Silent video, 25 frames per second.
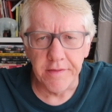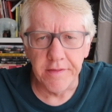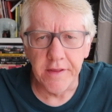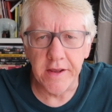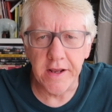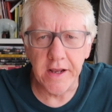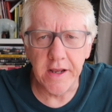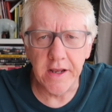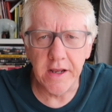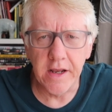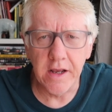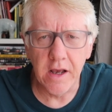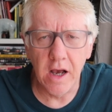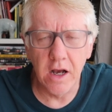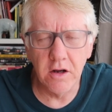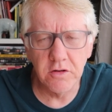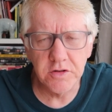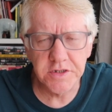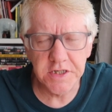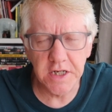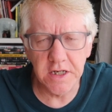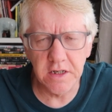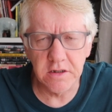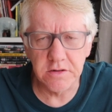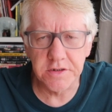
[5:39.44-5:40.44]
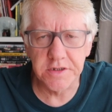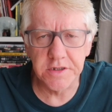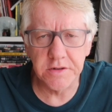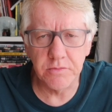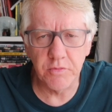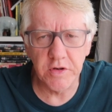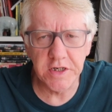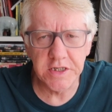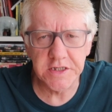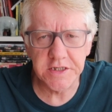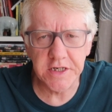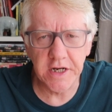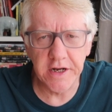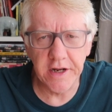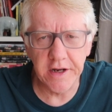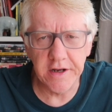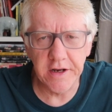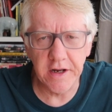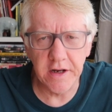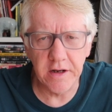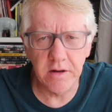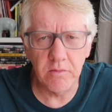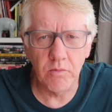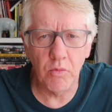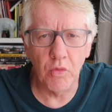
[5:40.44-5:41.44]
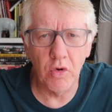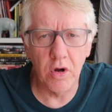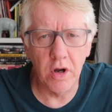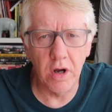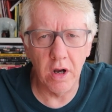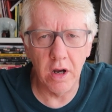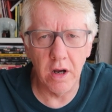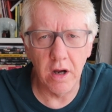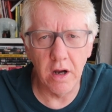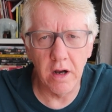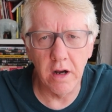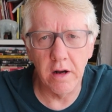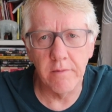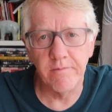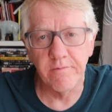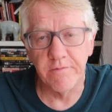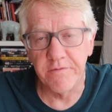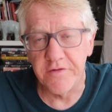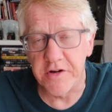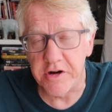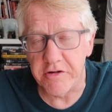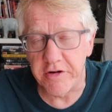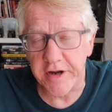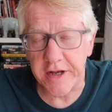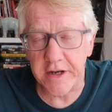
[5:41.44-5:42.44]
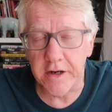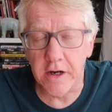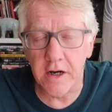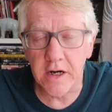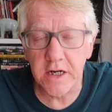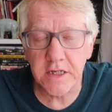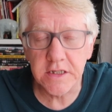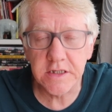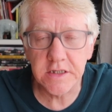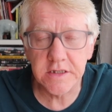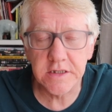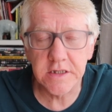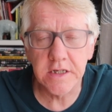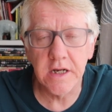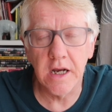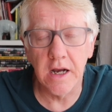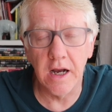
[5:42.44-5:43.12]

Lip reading: The hotels that we stayed in were very nice,